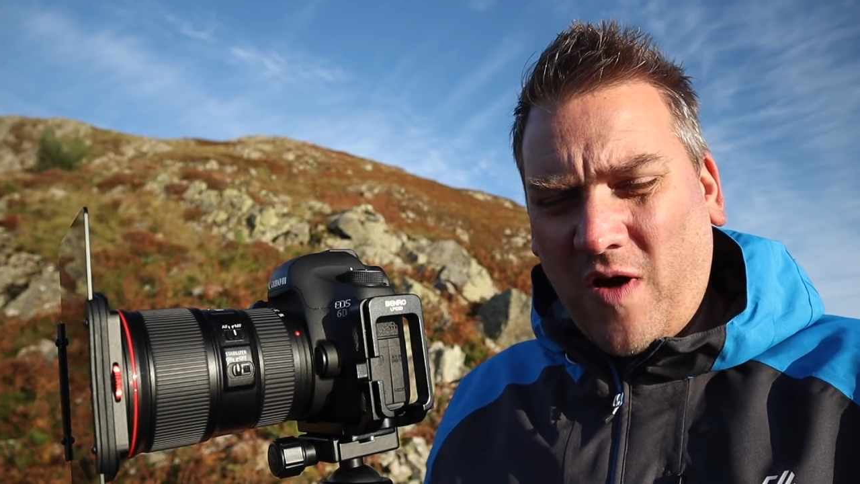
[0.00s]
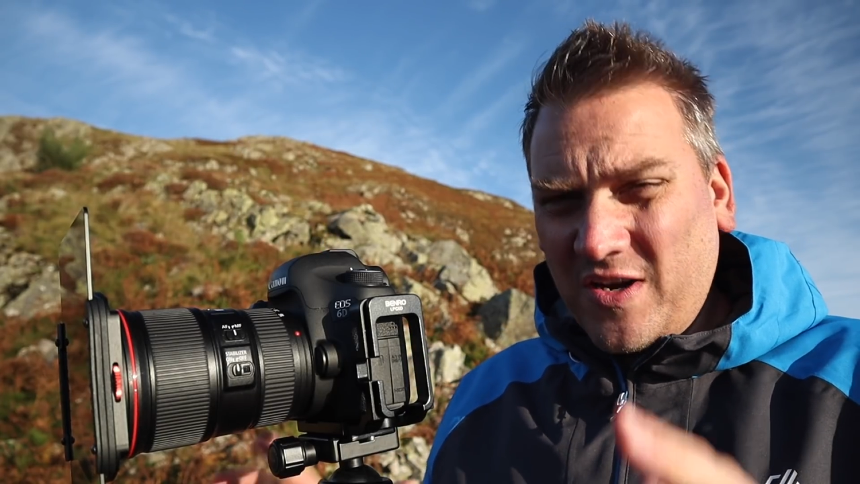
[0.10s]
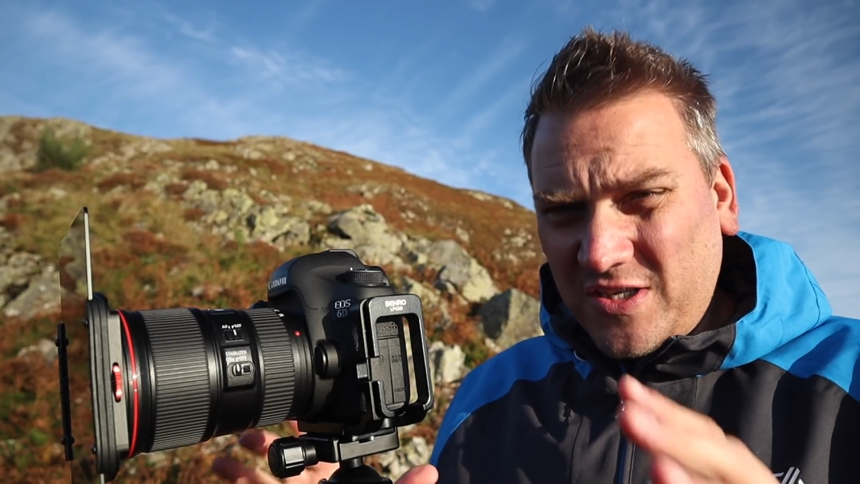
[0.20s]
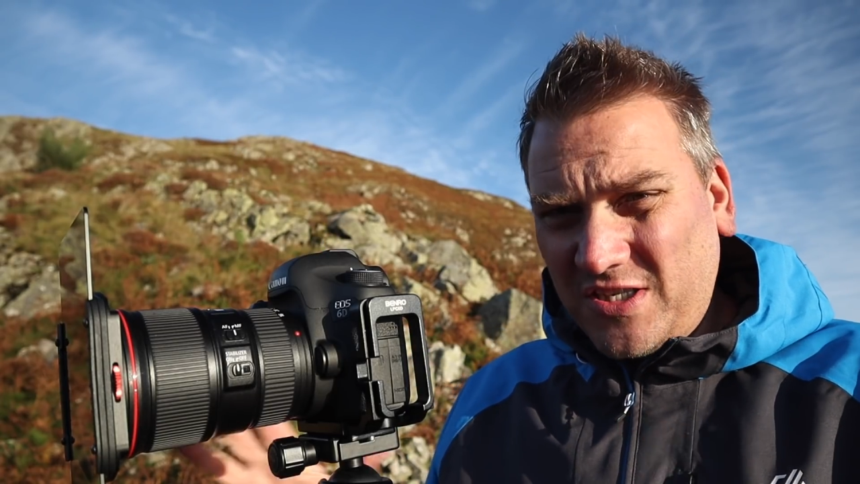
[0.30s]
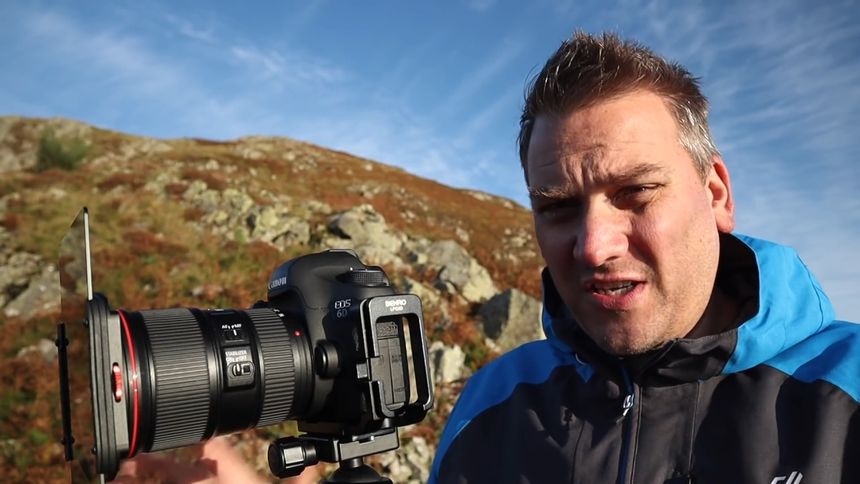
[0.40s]

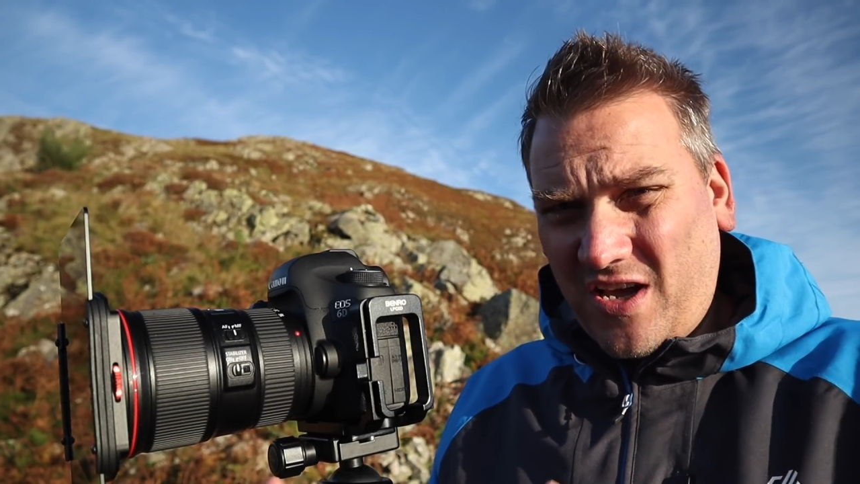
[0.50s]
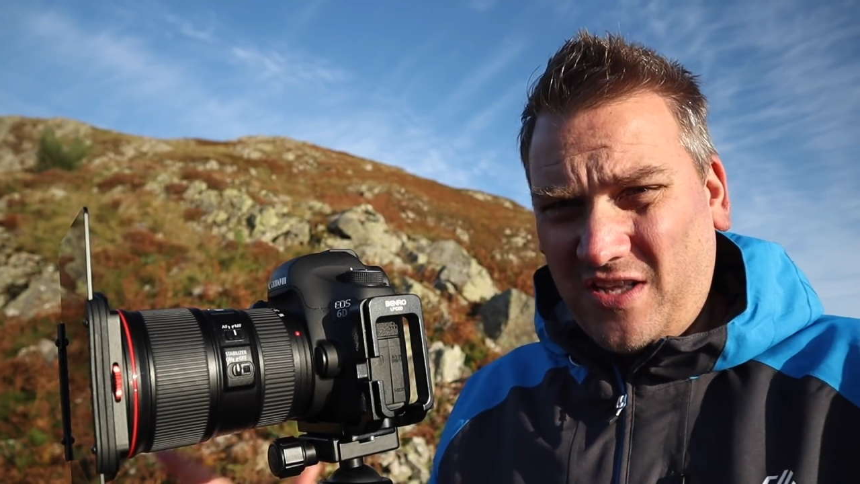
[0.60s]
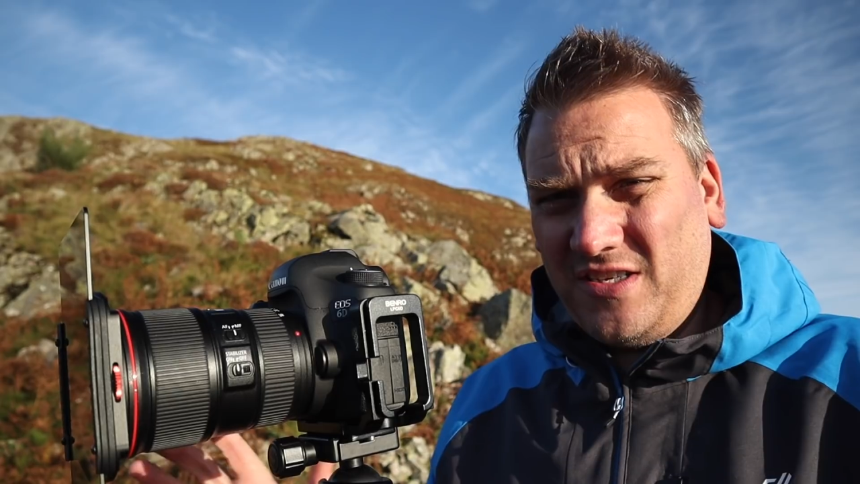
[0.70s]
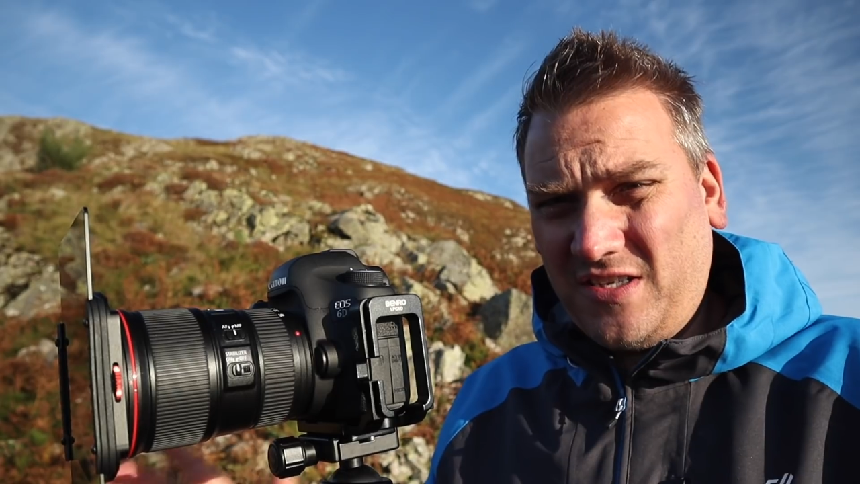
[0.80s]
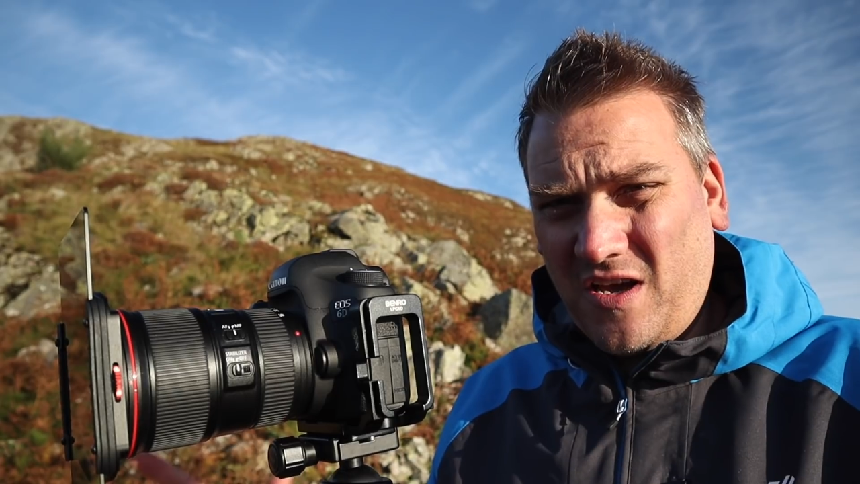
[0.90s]
under
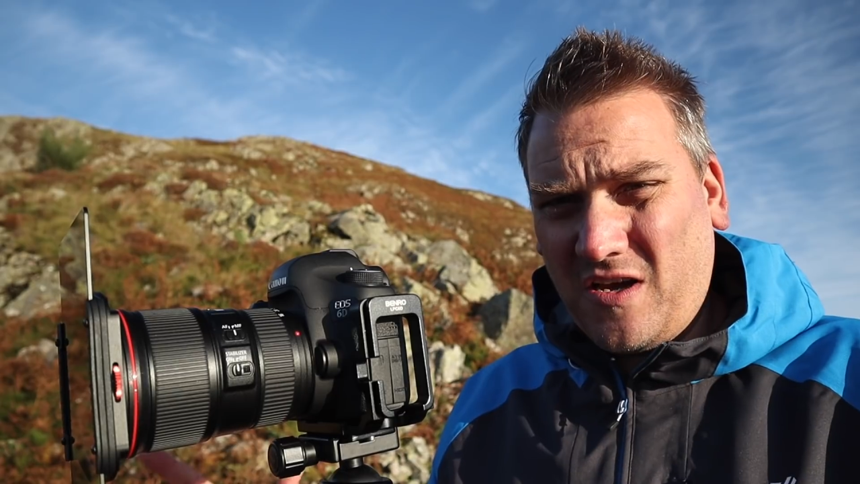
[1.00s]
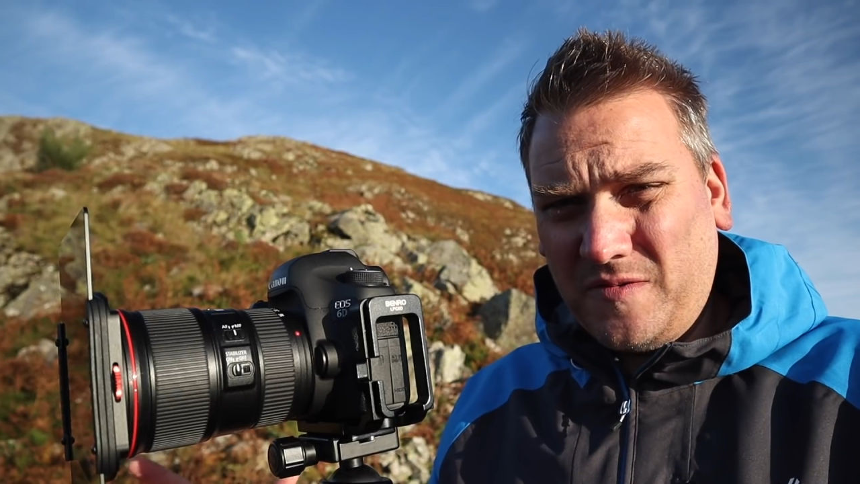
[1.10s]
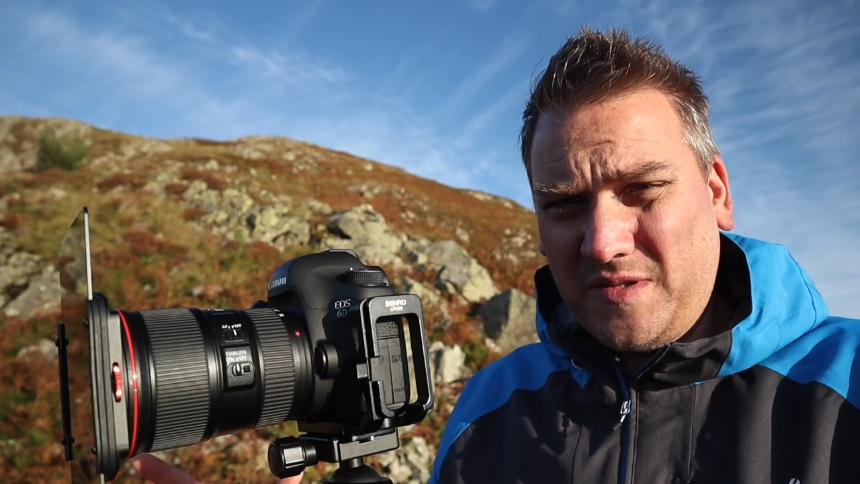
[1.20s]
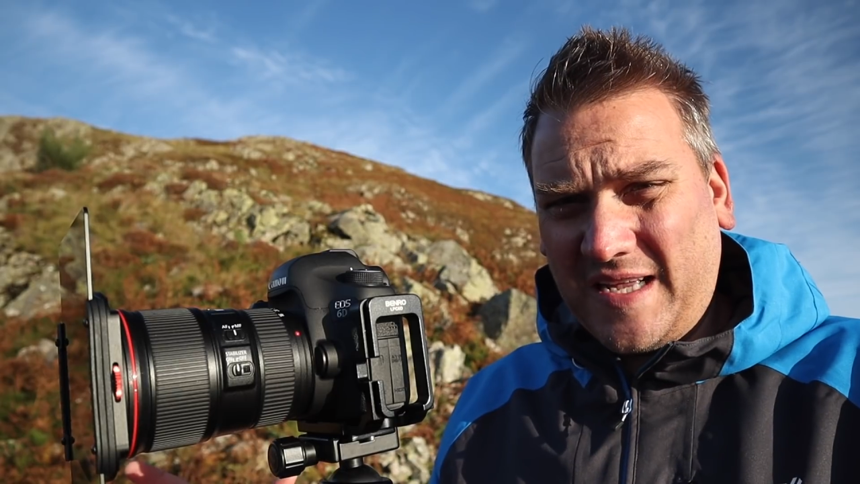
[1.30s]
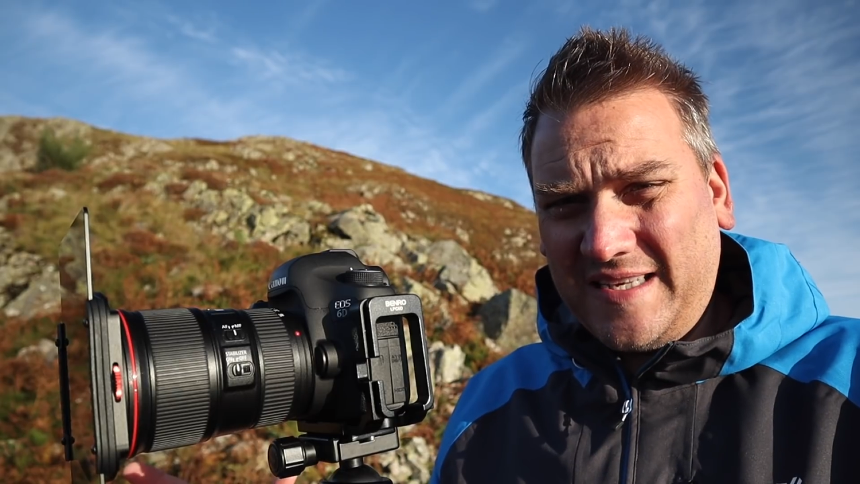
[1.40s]
certain
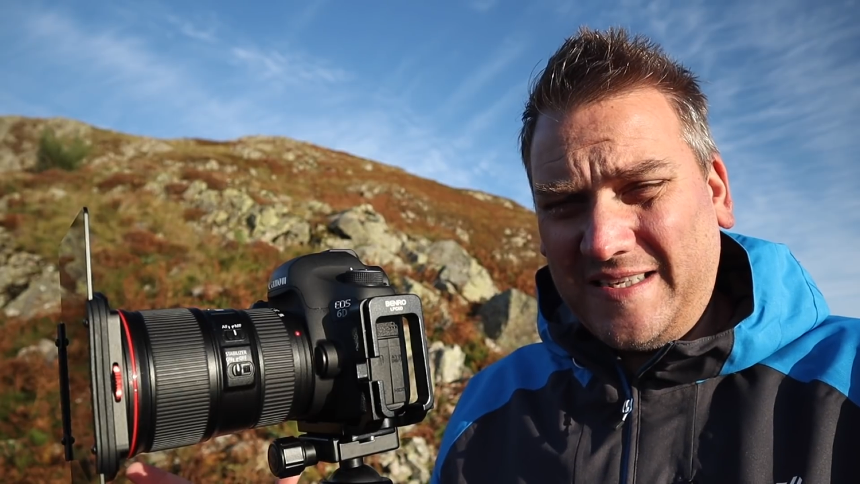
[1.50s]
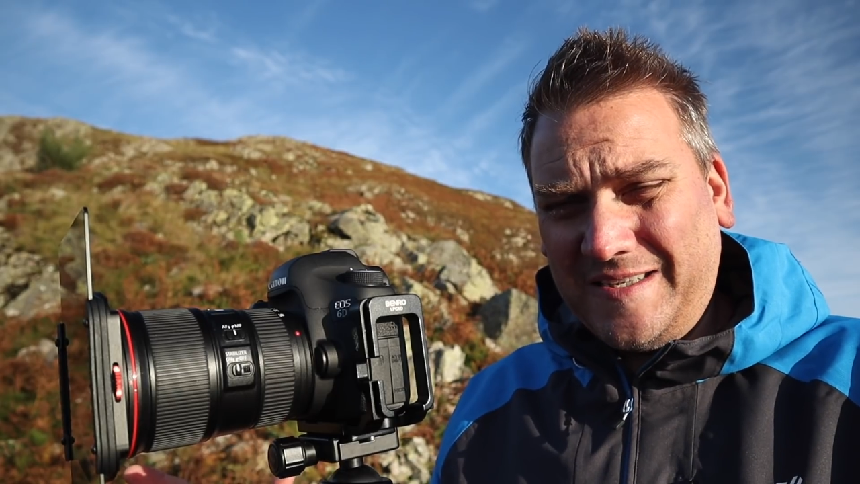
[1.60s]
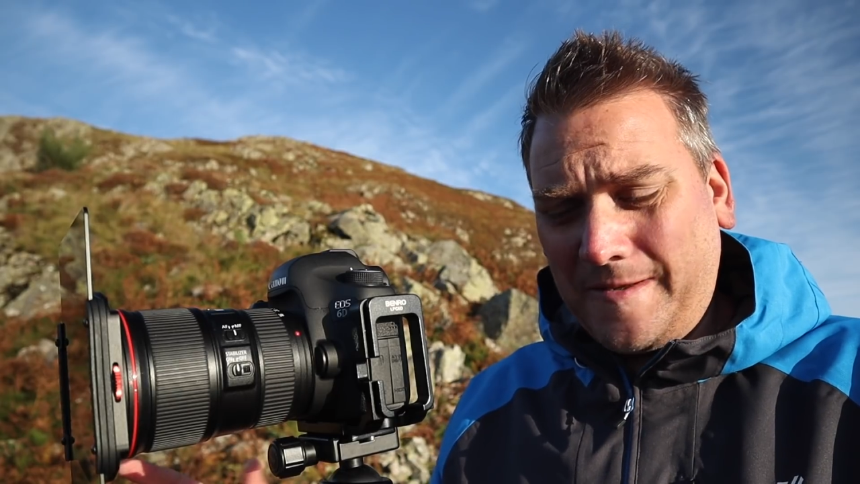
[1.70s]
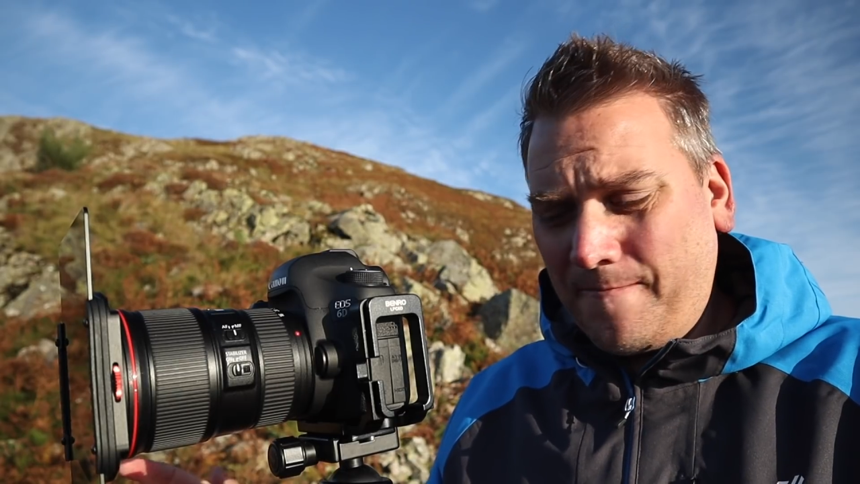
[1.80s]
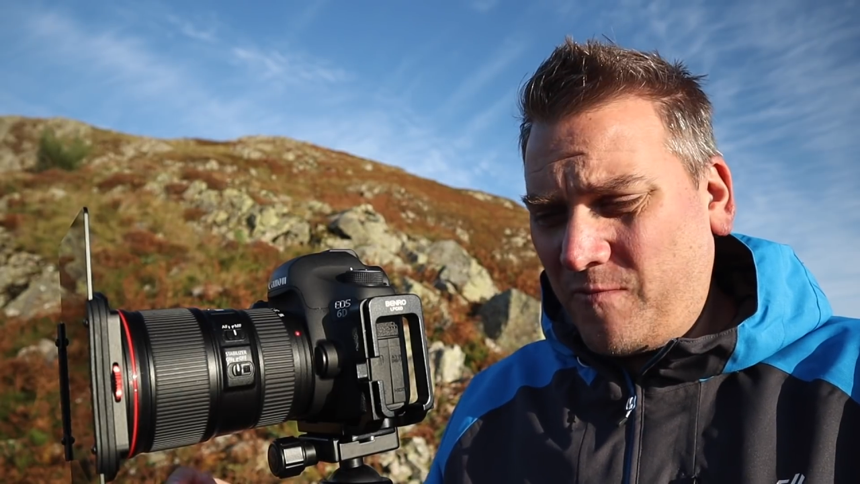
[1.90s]

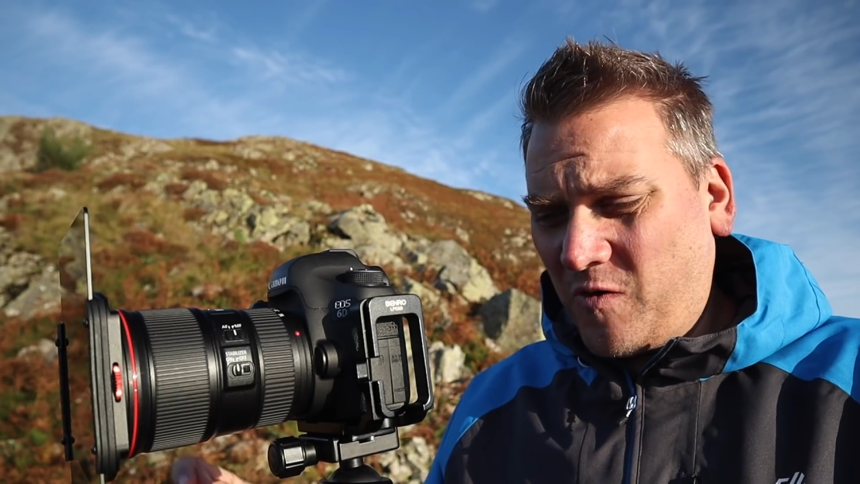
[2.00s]
circumstances,